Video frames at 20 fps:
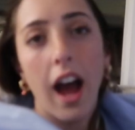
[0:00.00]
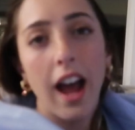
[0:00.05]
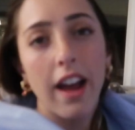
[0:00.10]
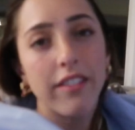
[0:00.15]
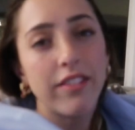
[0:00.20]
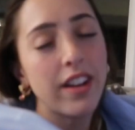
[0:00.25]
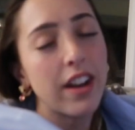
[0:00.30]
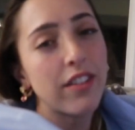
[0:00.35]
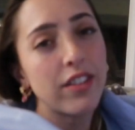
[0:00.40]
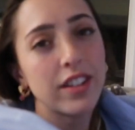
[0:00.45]

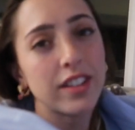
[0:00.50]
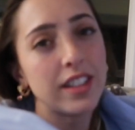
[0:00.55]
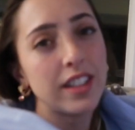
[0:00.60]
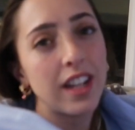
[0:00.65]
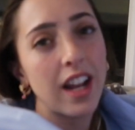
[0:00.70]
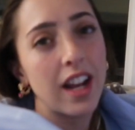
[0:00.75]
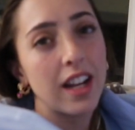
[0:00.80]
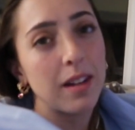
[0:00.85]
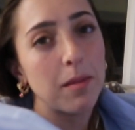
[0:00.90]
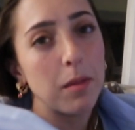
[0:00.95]
I've never seen
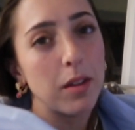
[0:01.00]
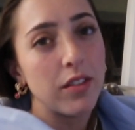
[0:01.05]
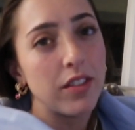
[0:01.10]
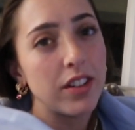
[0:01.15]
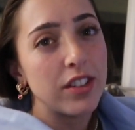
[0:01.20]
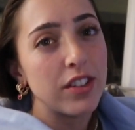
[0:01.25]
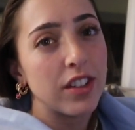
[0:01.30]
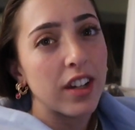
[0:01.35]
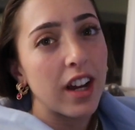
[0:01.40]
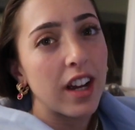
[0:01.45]
any
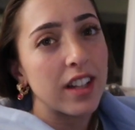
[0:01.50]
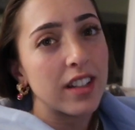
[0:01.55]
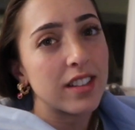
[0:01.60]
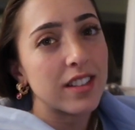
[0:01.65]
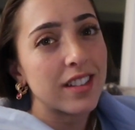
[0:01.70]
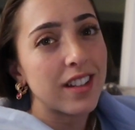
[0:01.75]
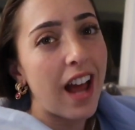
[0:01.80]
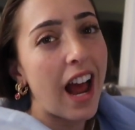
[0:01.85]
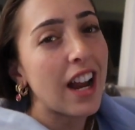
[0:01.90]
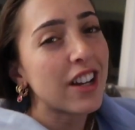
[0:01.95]
movies, you guys.
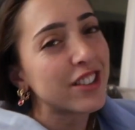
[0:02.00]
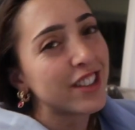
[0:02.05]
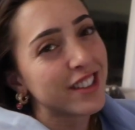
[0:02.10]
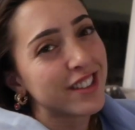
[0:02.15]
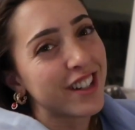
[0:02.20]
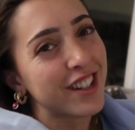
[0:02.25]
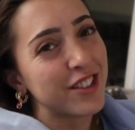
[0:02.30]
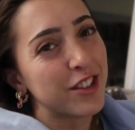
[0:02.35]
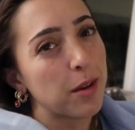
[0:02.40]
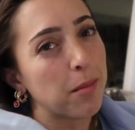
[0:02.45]
Actually,
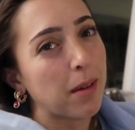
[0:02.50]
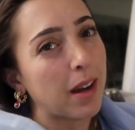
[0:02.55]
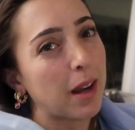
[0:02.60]
it's not true, I'm